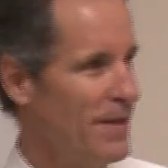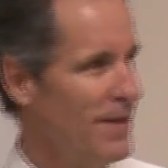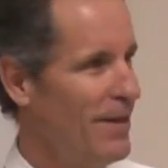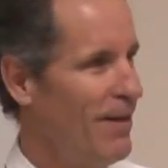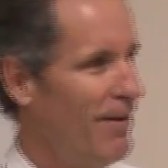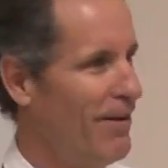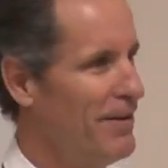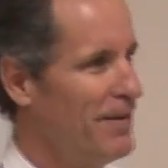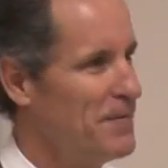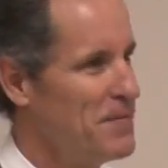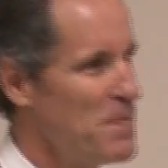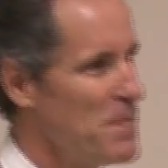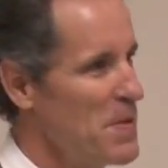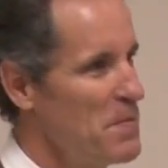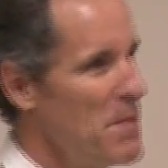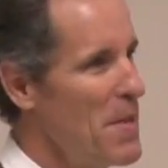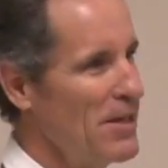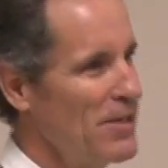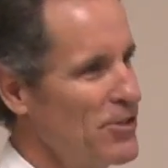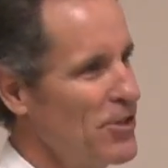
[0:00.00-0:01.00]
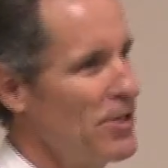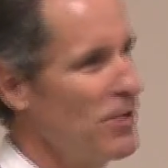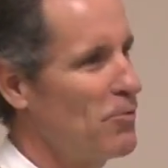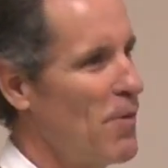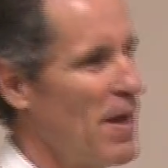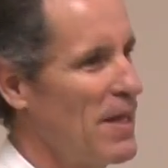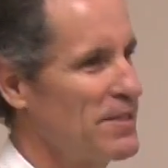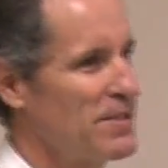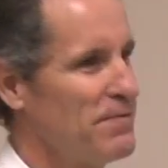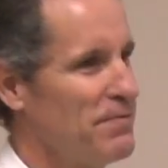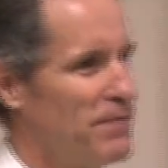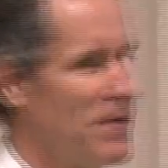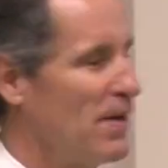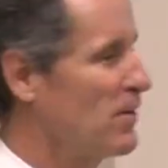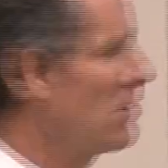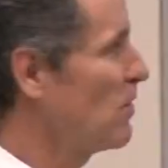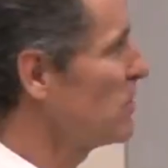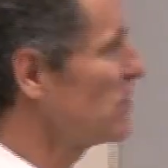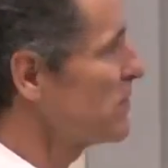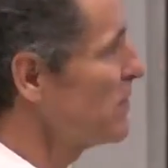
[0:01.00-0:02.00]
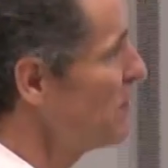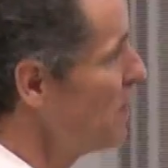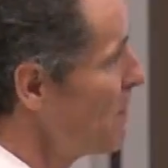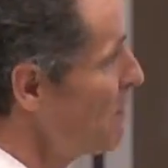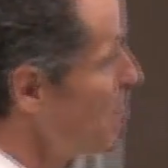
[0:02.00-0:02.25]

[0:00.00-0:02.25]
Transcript: You know, make sure you write some fun goals.